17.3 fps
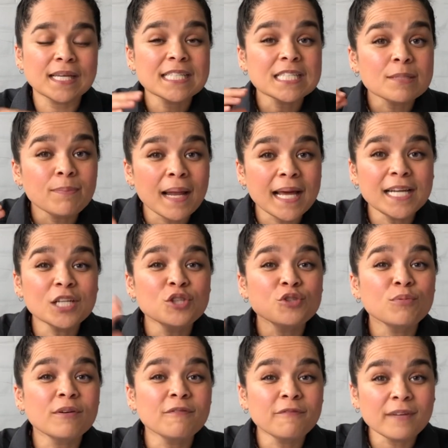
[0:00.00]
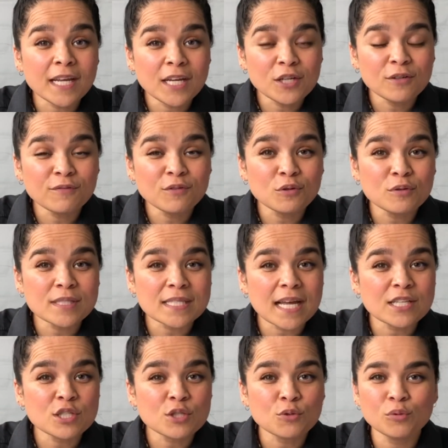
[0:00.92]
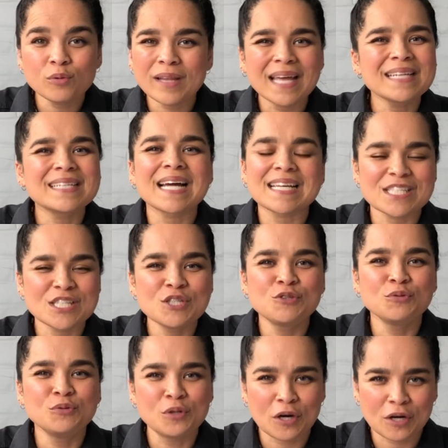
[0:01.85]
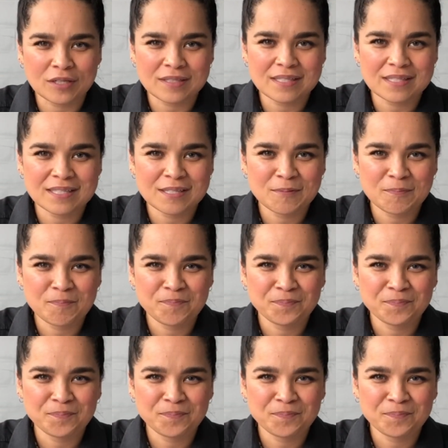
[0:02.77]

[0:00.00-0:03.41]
Explain it to a friend of yours at school that doesn't do dance.